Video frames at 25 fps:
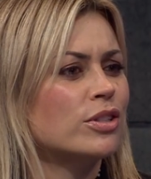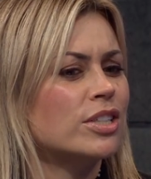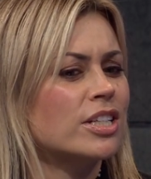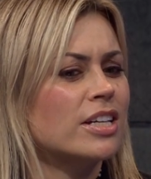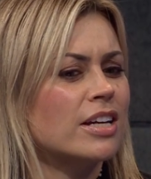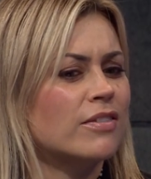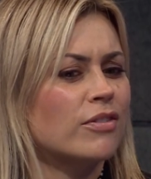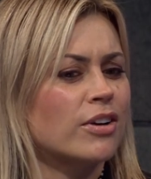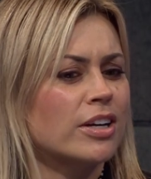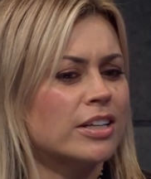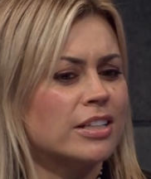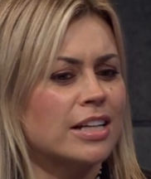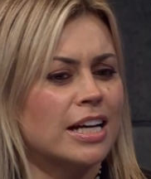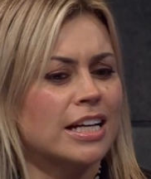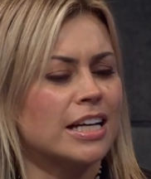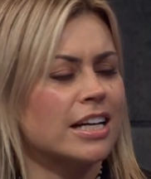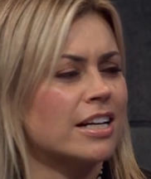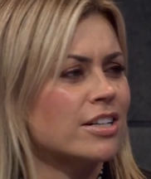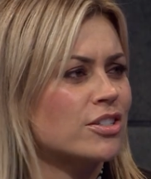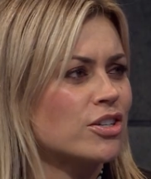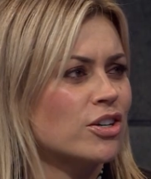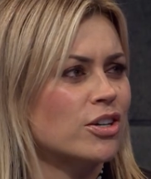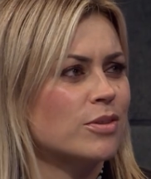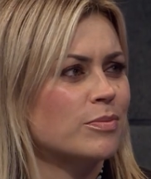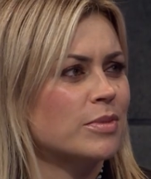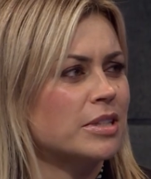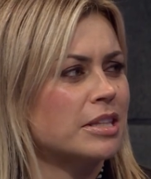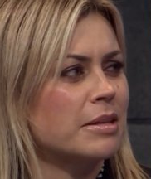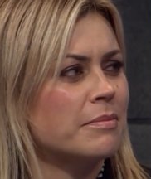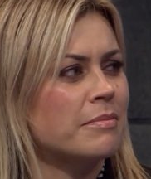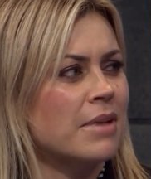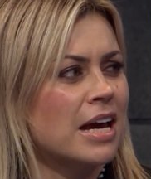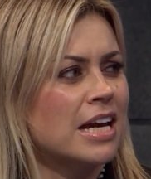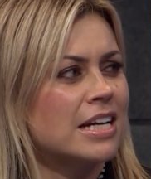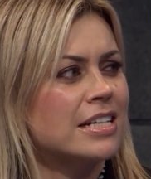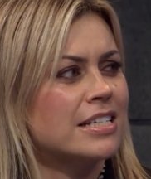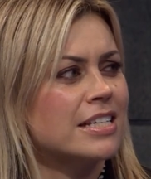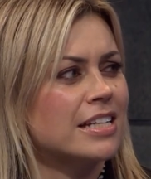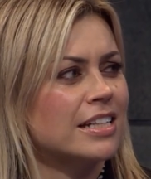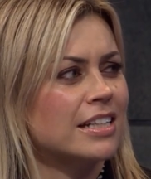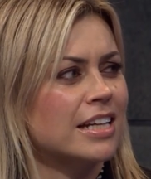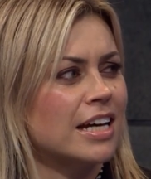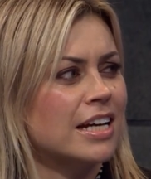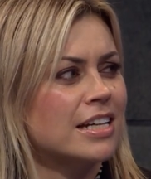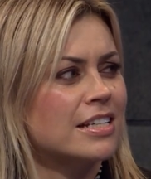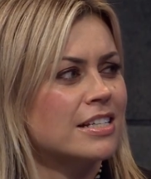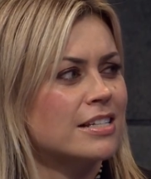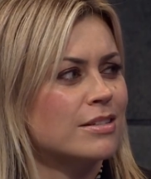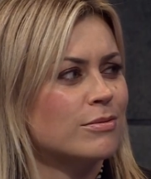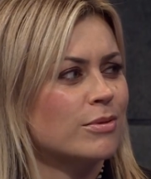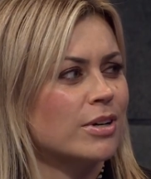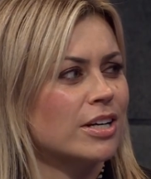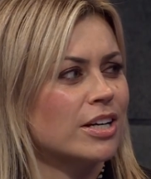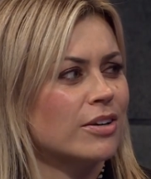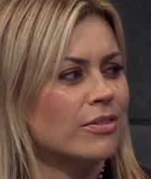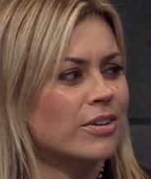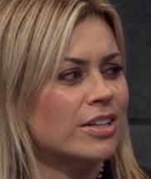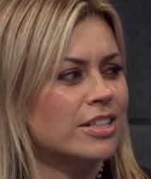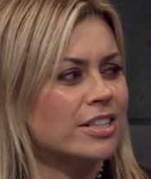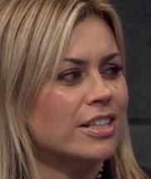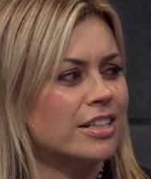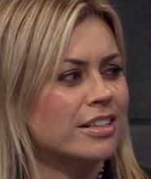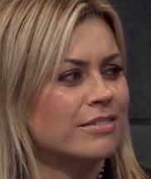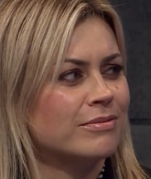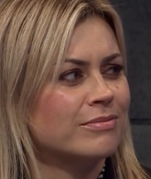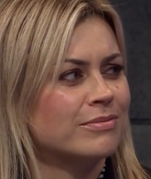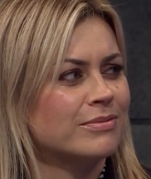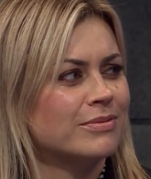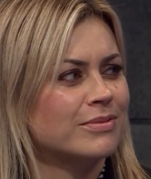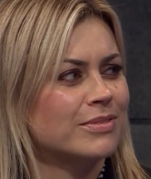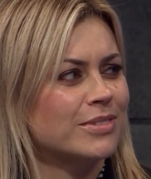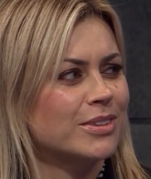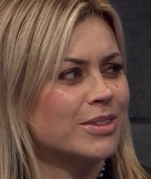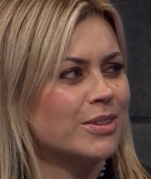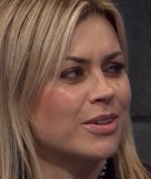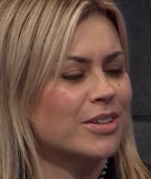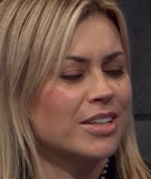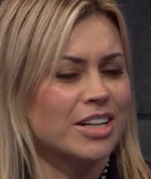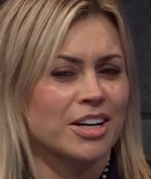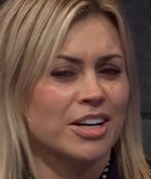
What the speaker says: Did everyone get a turn with the mace at least while you're in your? I